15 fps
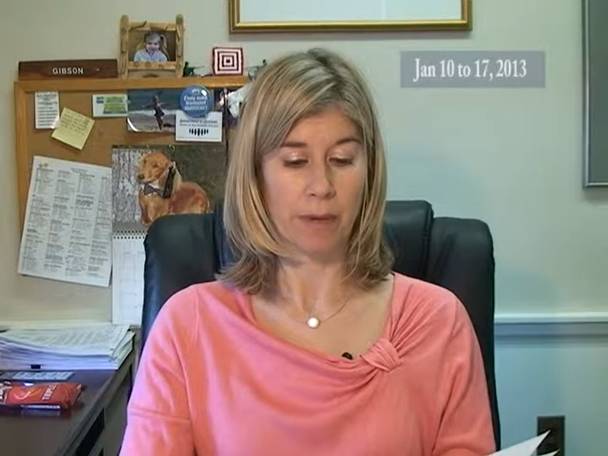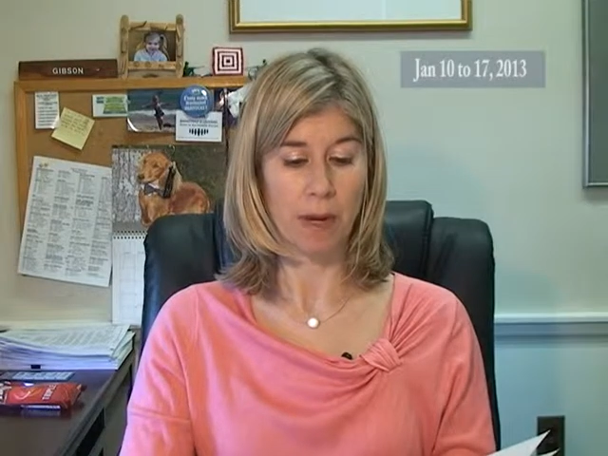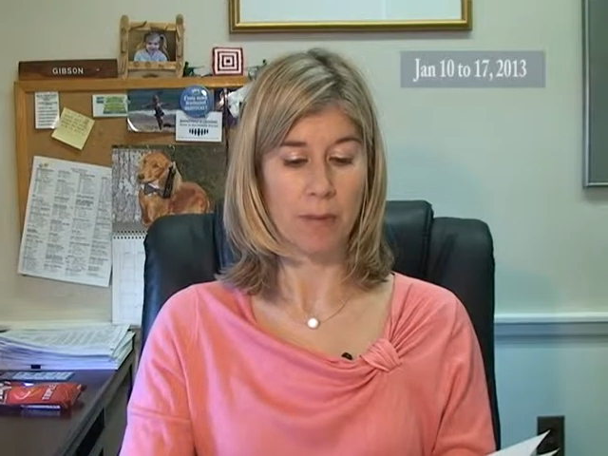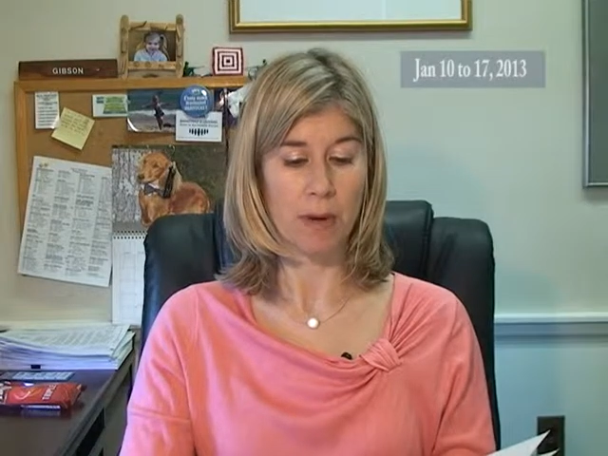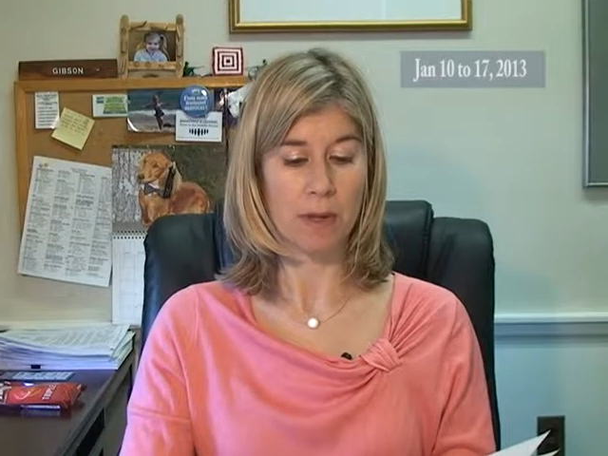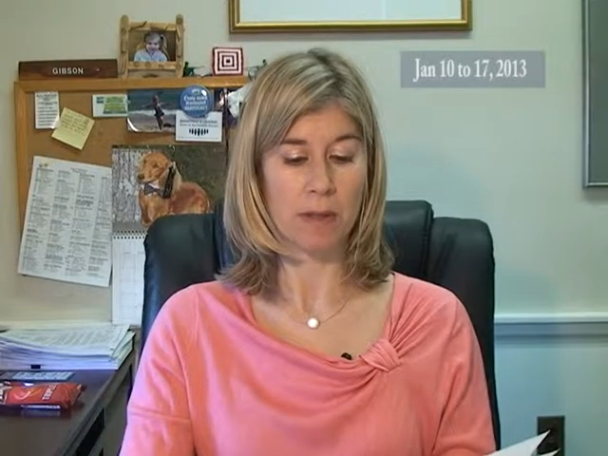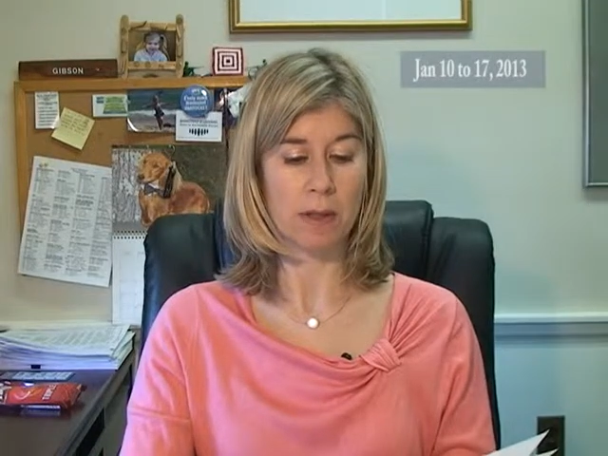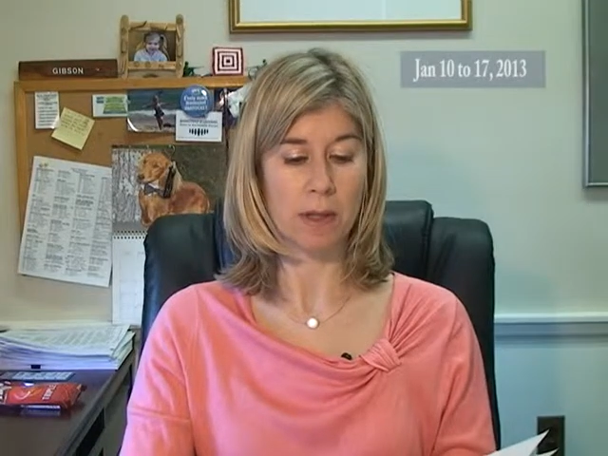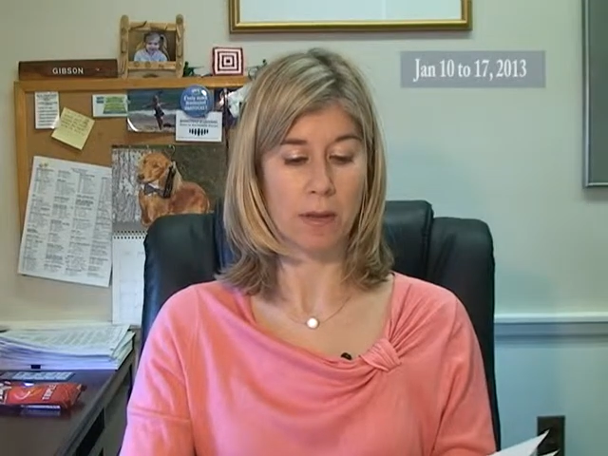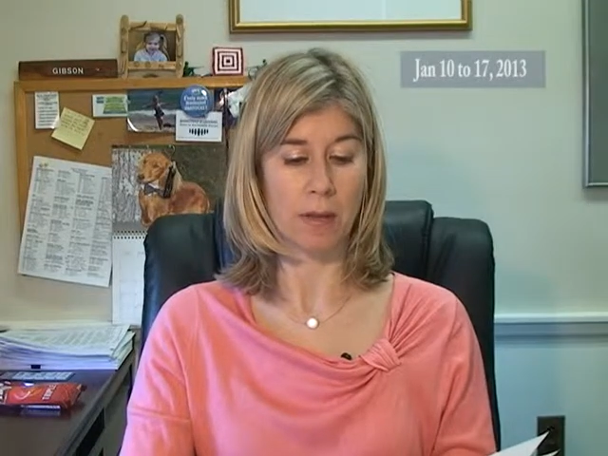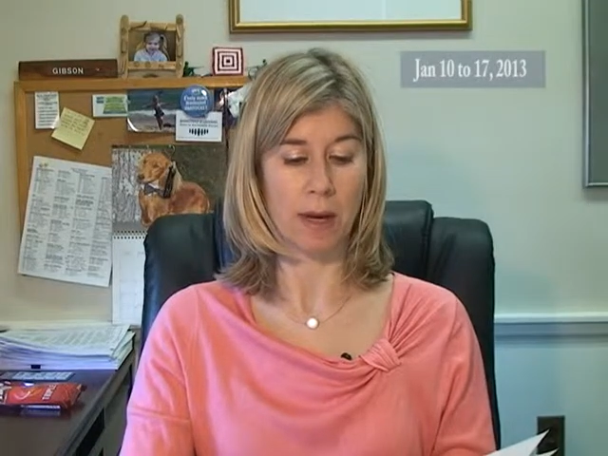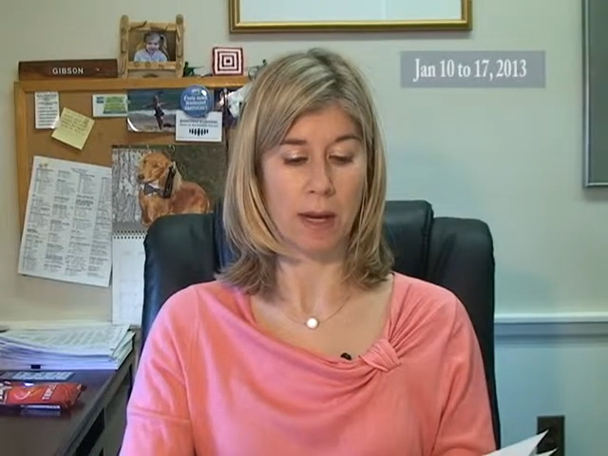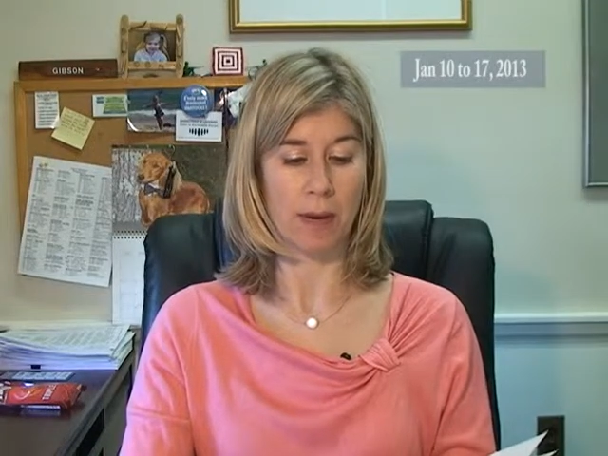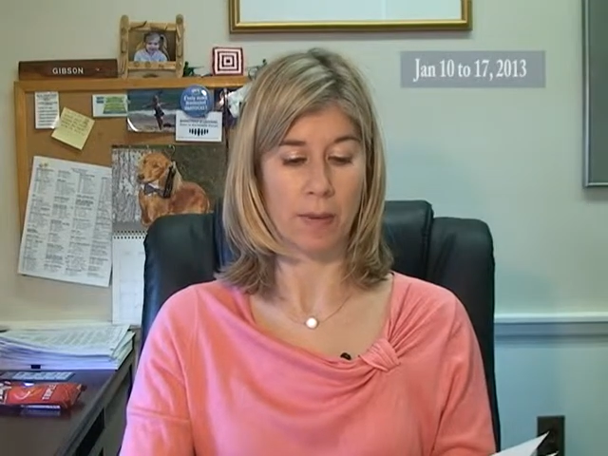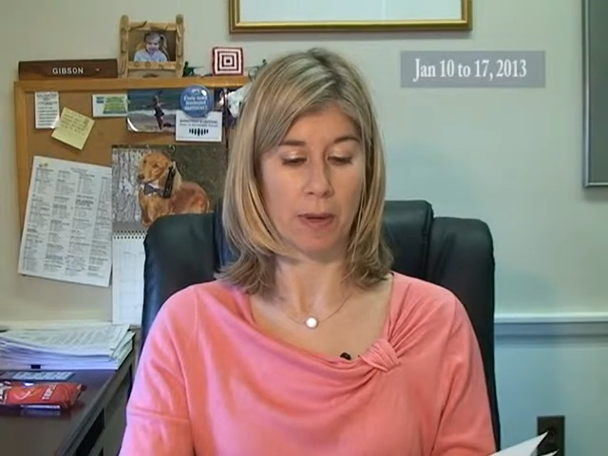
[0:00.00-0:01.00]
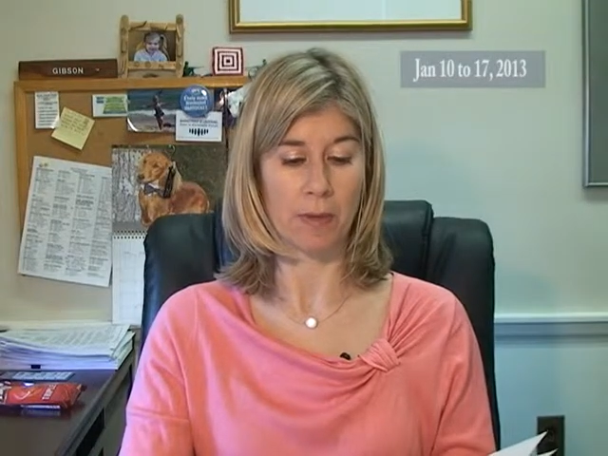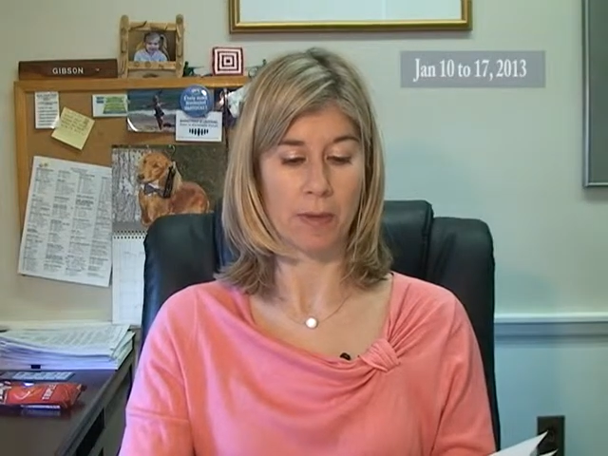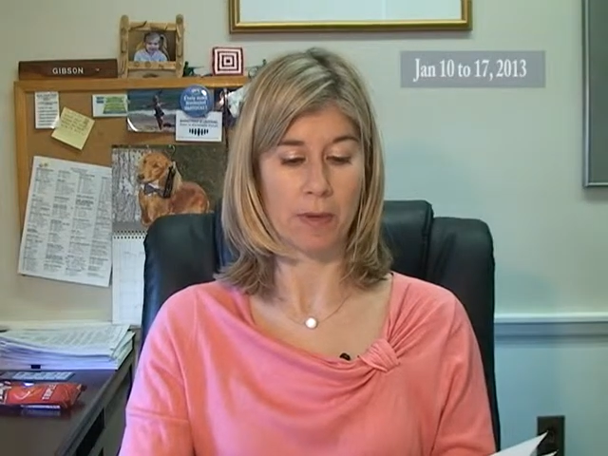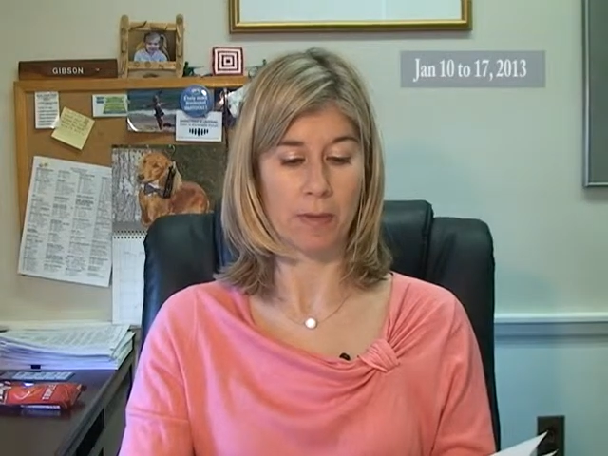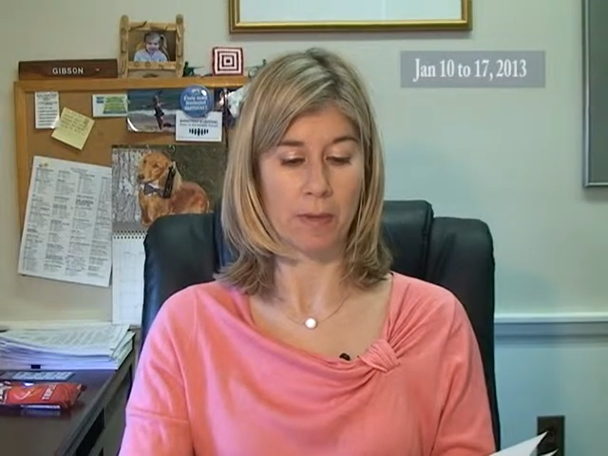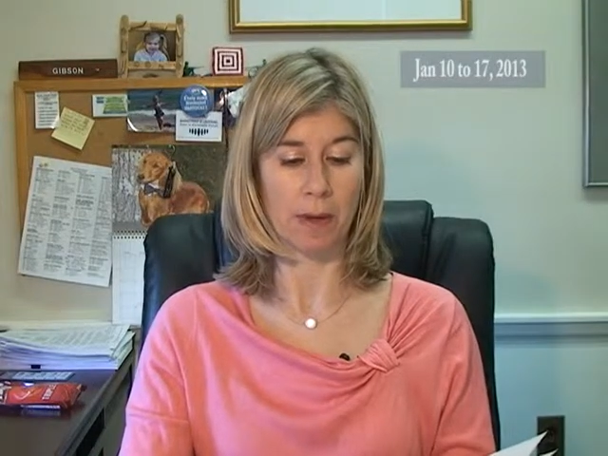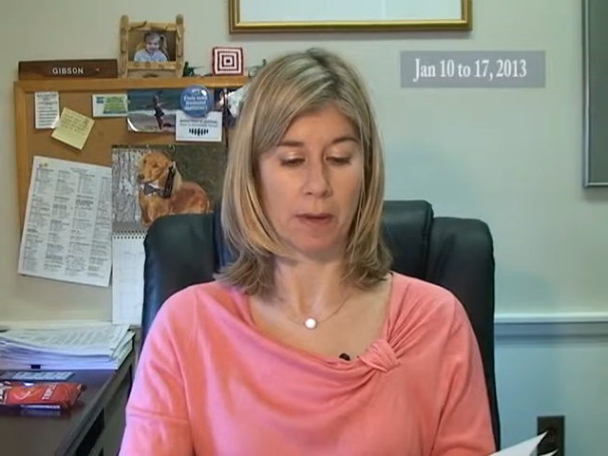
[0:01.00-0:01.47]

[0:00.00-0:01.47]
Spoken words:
It wasn't unanimous,